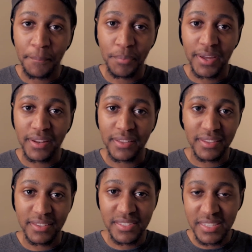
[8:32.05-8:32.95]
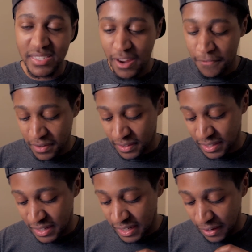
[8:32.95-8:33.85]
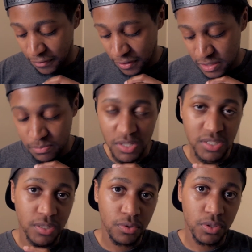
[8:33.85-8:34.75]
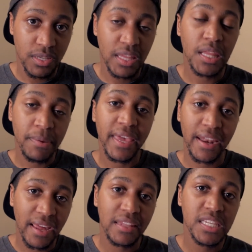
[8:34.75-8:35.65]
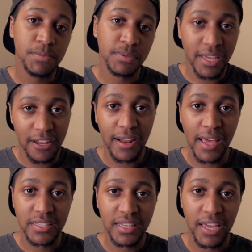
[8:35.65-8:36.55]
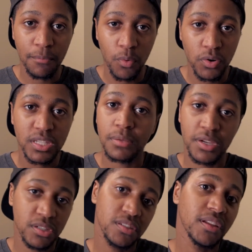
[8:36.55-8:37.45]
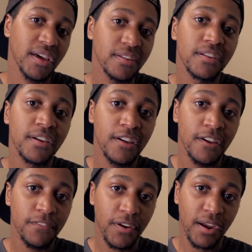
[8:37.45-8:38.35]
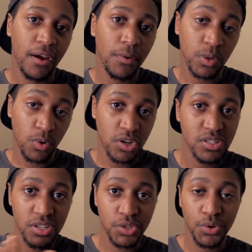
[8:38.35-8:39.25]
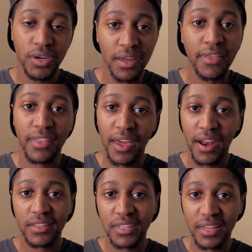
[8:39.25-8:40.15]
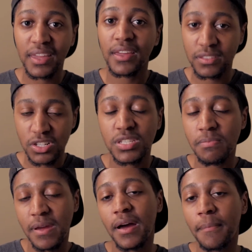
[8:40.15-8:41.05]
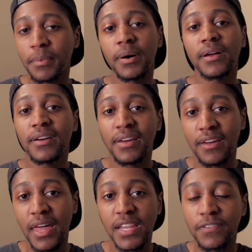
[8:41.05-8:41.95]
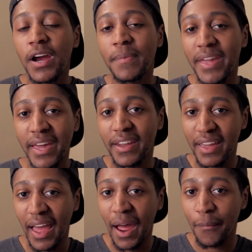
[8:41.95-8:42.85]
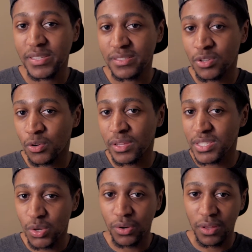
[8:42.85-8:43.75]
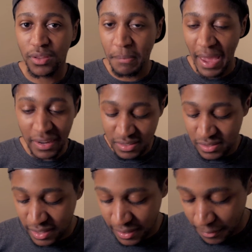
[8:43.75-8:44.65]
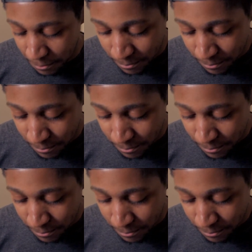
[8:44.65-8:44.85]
but this season I feel like they didn't give her as much to do, in the beginning at least, but then as they get more into the mission and figuring out what the Russians are doing, then I think it starts to pick up, but in the very beginning, I wasn't totally sold on the magnets thing.